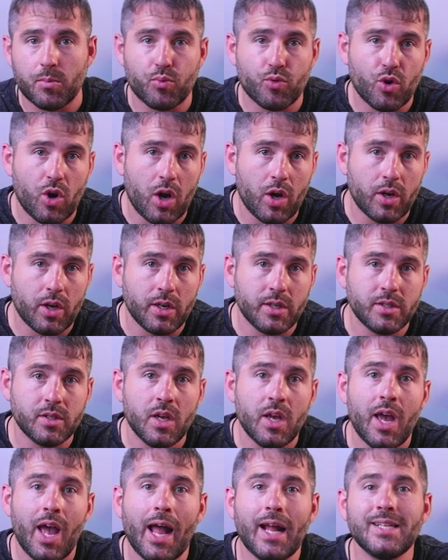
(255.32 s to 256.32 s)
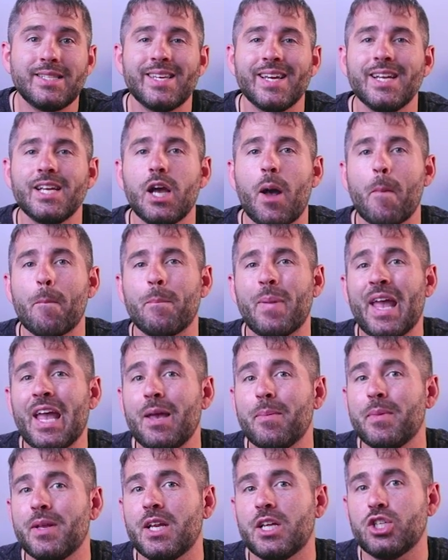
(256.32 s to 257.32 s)
products, and setting up
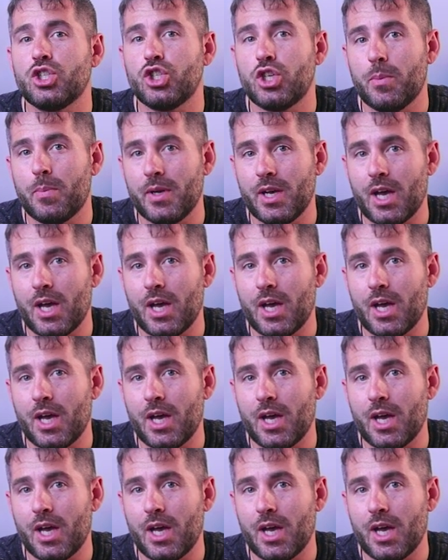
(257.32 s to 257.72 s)
payment and shipping